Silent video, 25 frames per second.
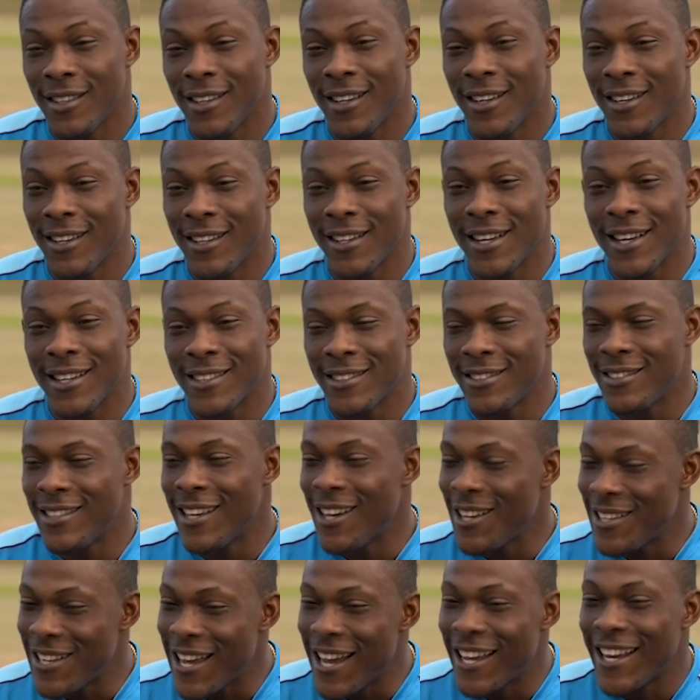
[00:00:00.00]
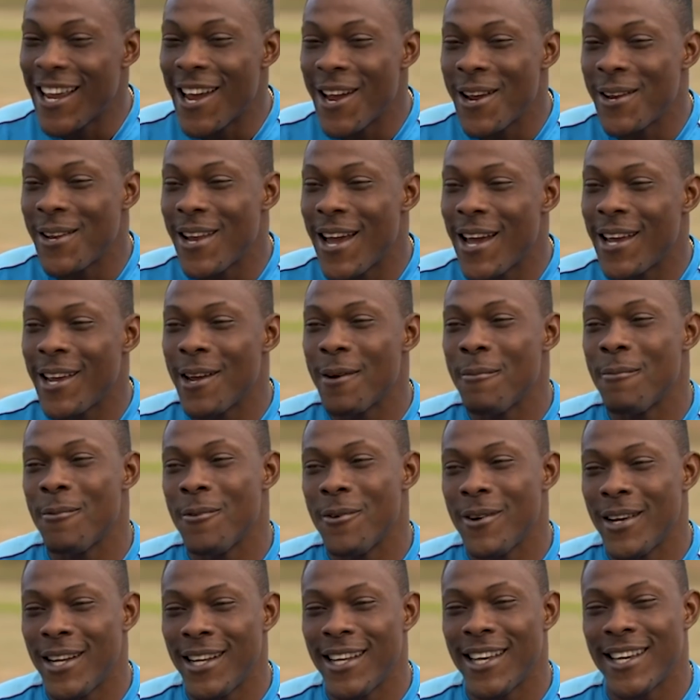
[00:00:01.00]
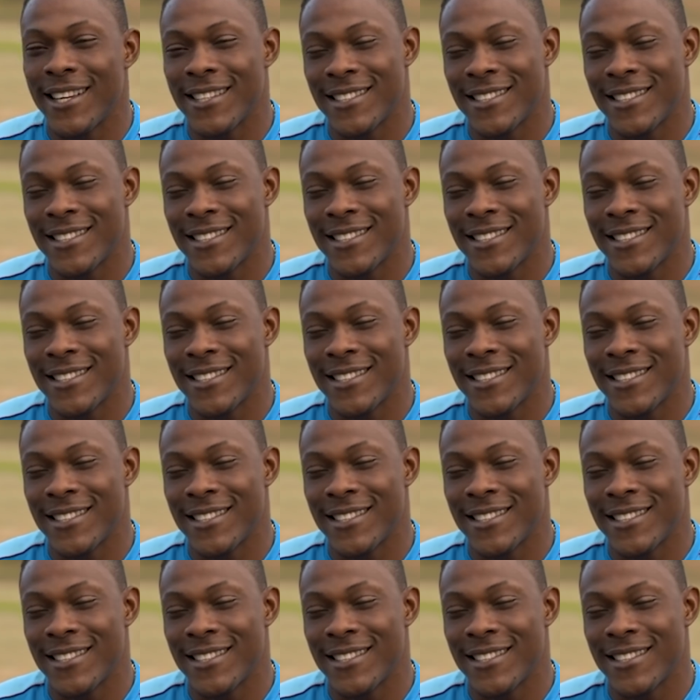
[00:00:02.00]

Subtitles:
yeah, that get me really